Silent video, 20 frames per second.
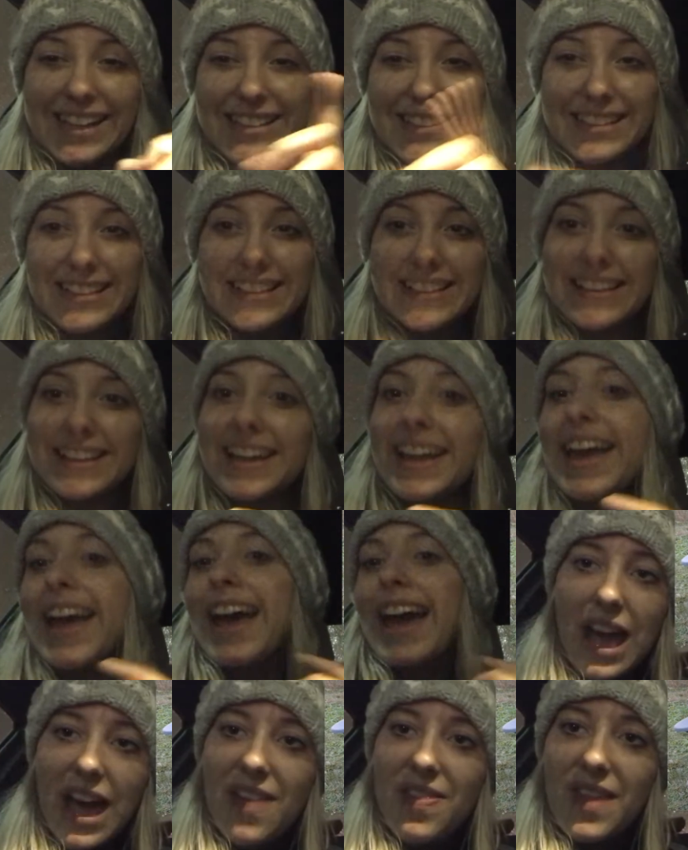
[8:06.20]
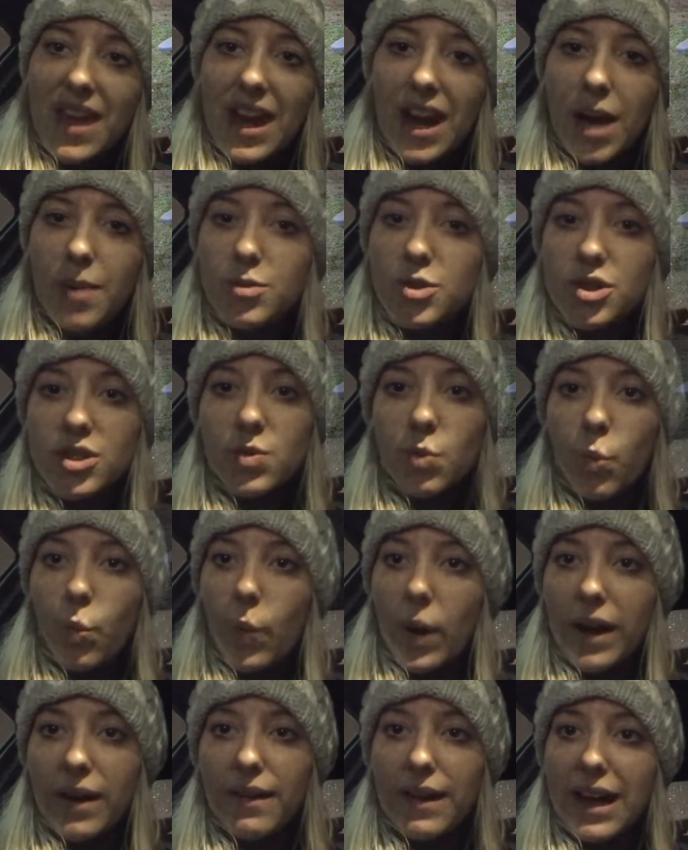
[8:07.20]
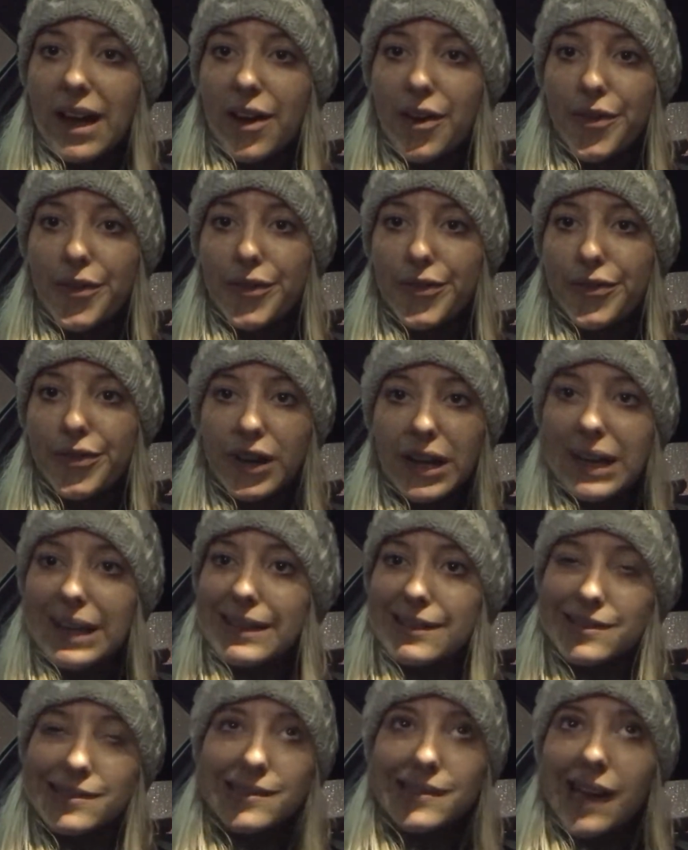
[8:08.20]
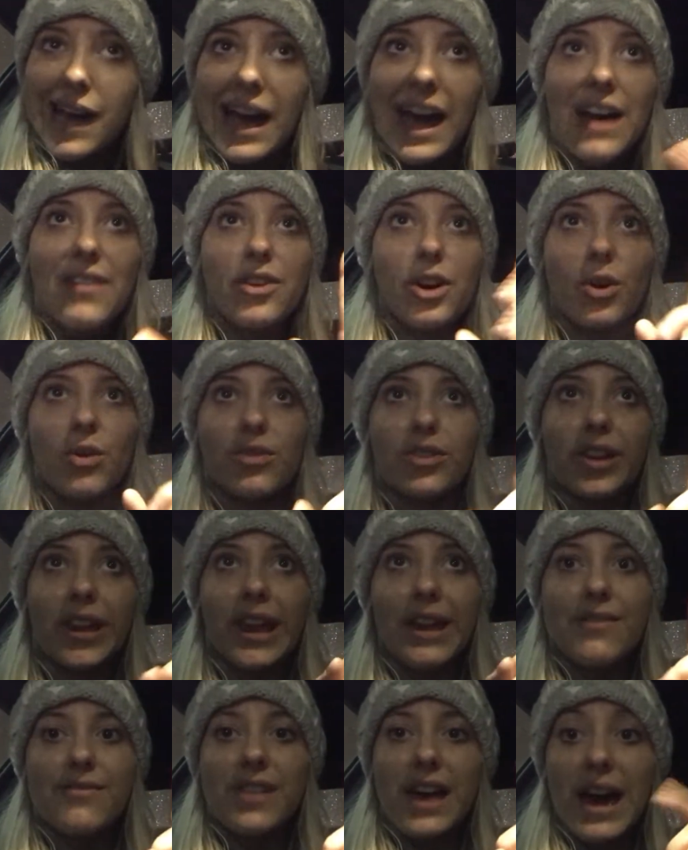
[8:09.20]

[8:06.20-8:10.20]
Ding. And then I'm just wearing freaking, I have an overlay of